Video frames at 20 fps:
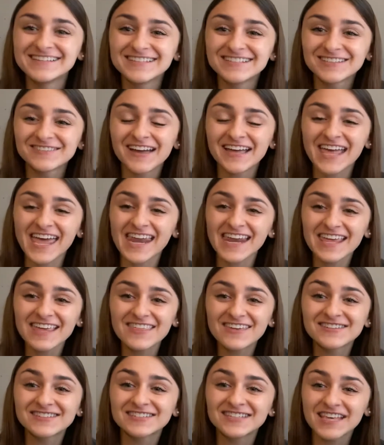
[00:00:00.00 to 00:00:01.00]
So I could
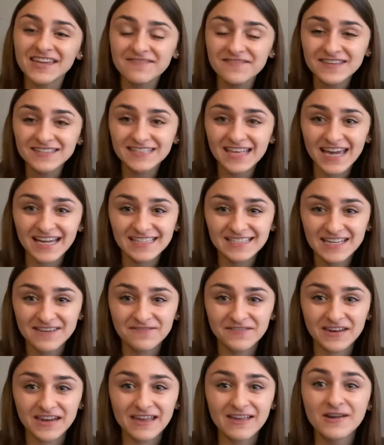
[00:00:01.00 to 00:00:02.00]
either save this
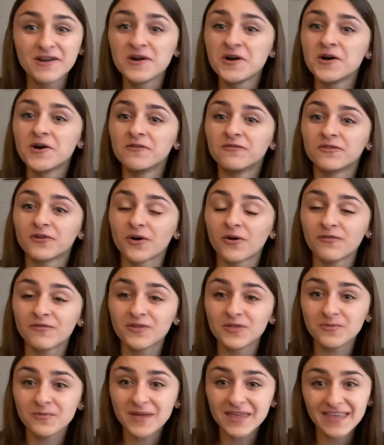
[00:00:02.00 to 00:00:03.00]
activity for over
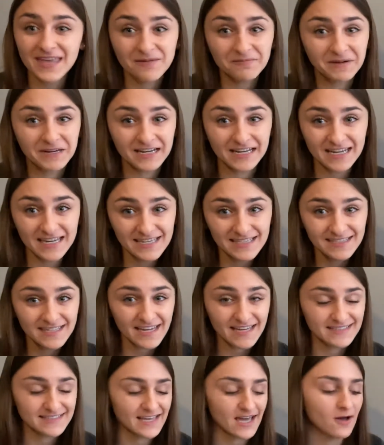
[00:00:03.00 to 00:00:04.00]
the weekend when it is
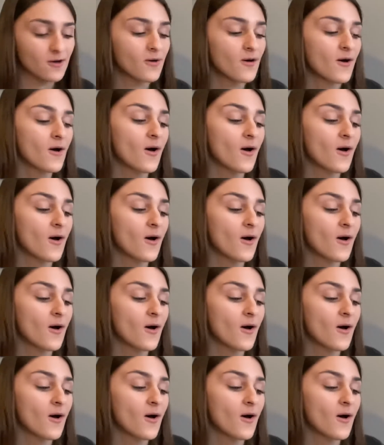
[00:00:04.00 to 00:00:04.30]
nice out,